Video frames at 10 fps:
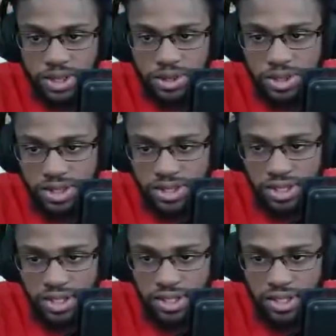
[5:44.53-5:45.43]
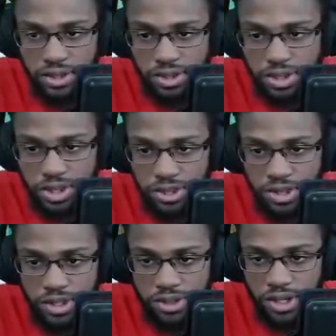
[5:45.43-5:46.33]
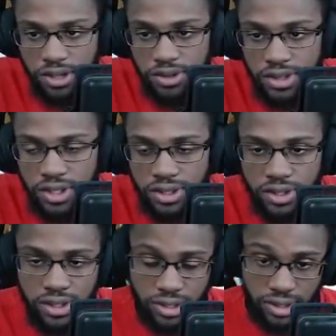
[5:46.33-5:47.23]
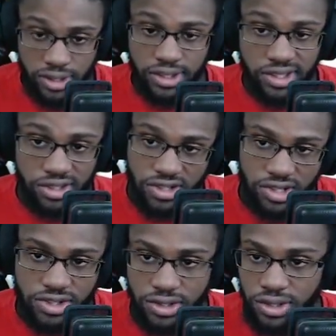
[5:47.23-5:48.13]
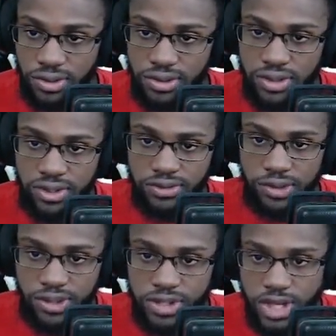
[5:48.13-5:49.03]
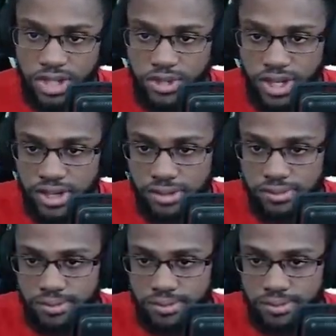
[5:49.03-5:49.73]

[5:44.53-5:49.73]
need to get 100 shield, 100 health. And then there's also a fourth chest right here.